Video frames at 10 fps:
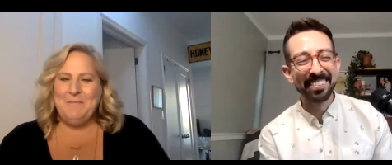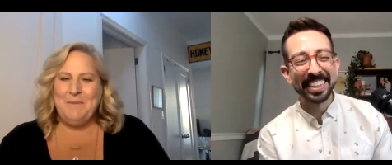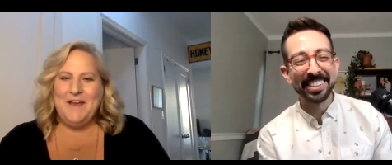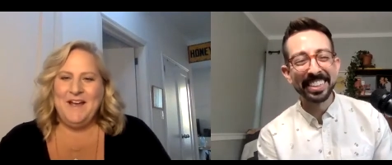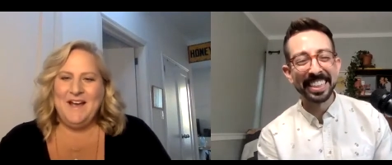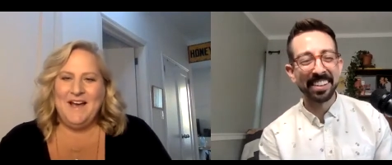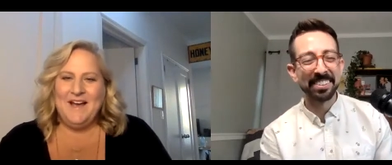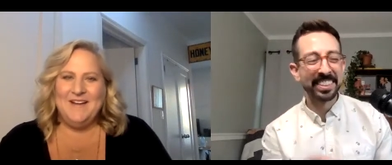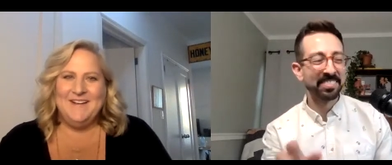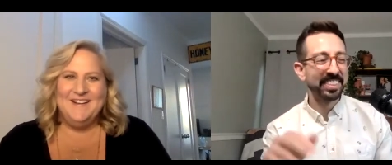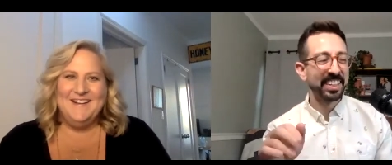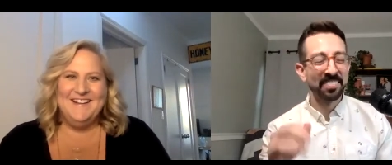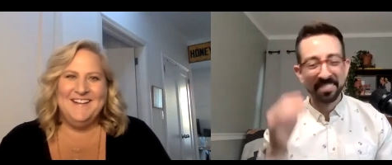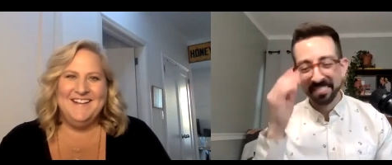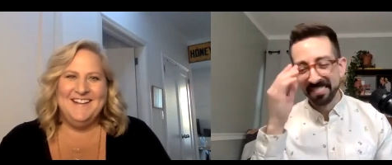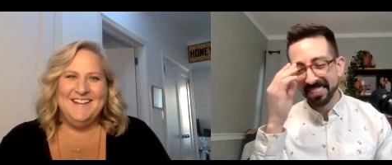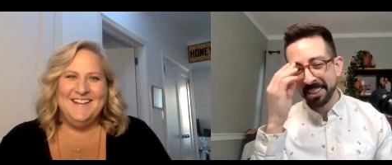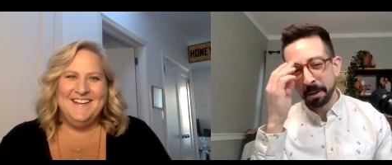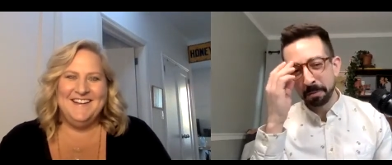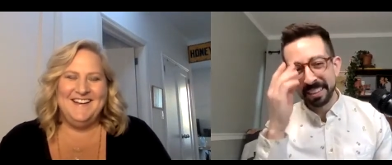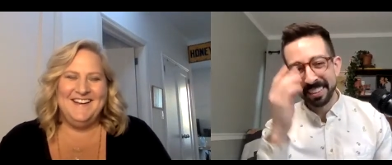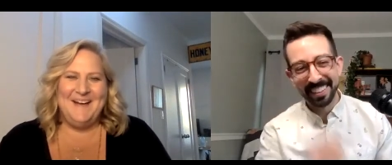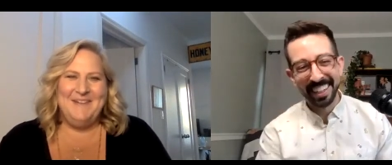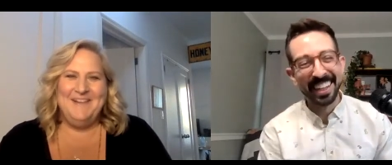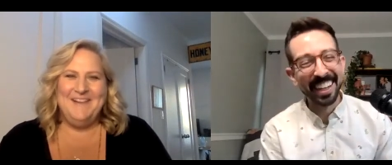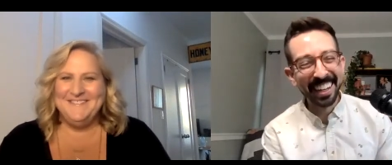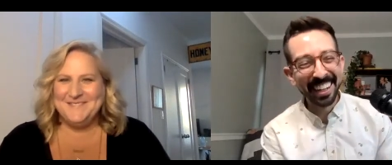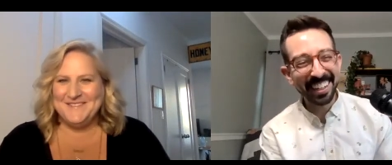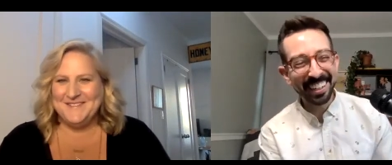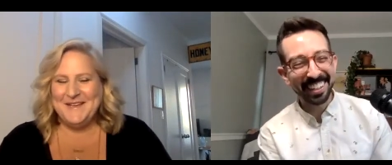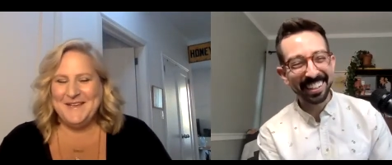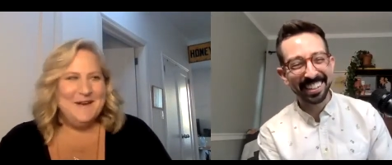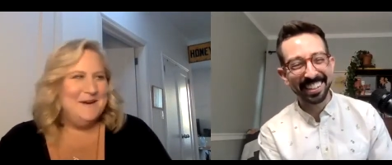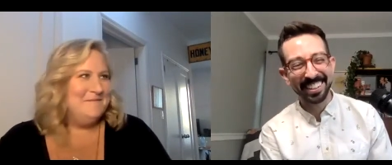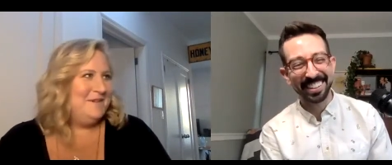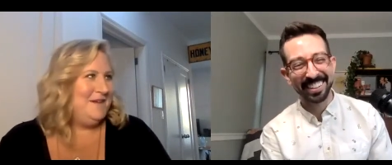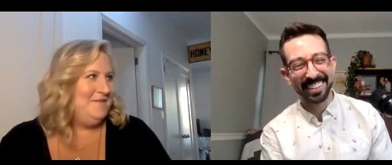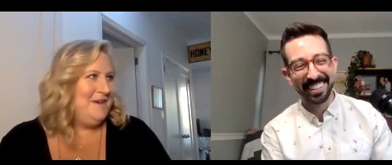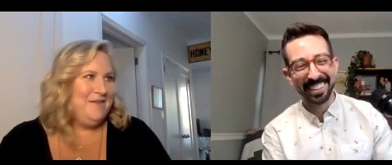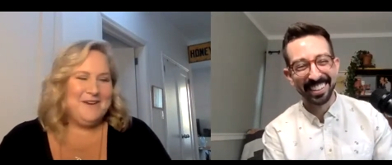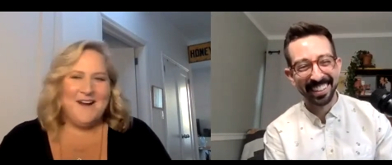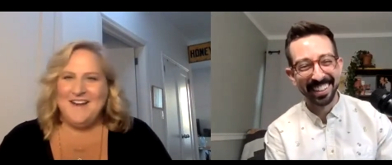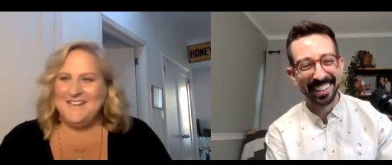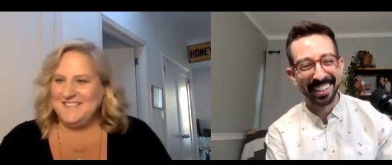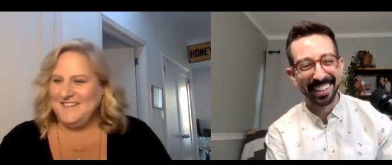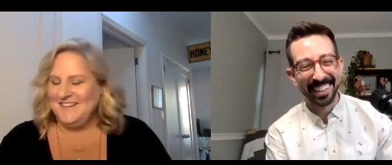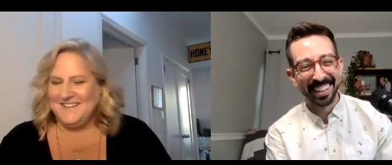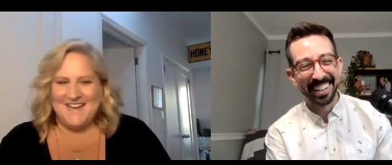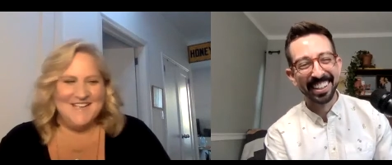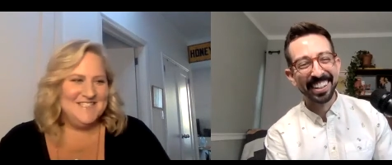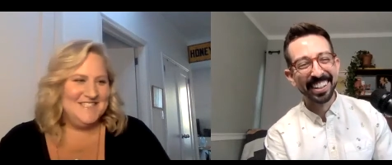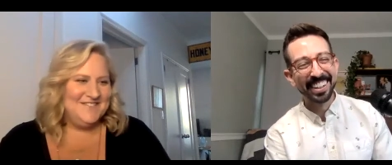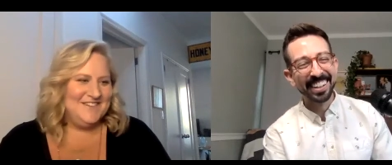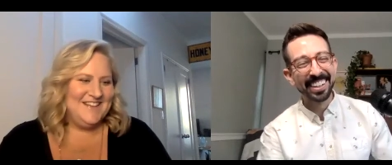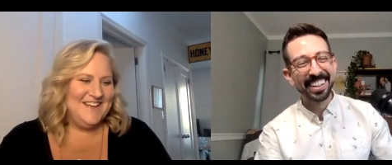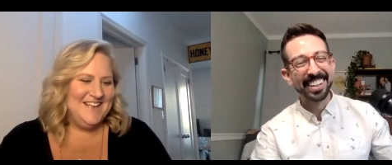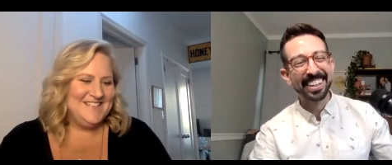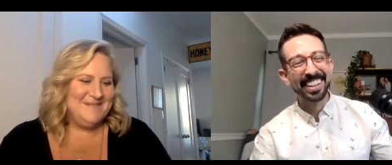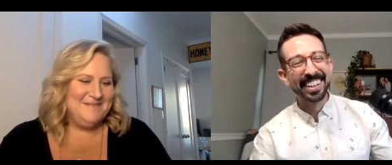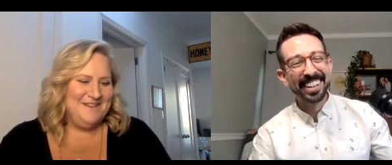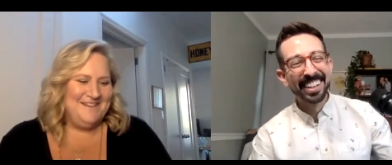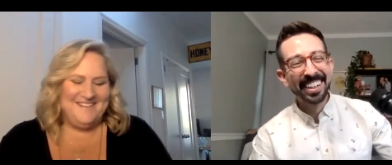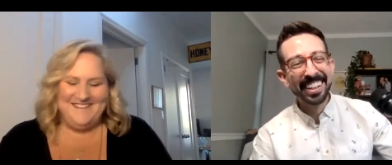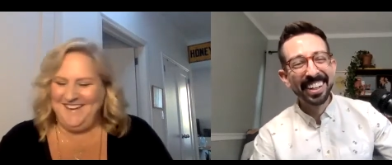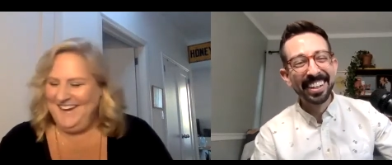Speaker 1: can do it sometime. Call me.
Speaker 2: Believe me, I've cried into all kinds of different things. Yeah,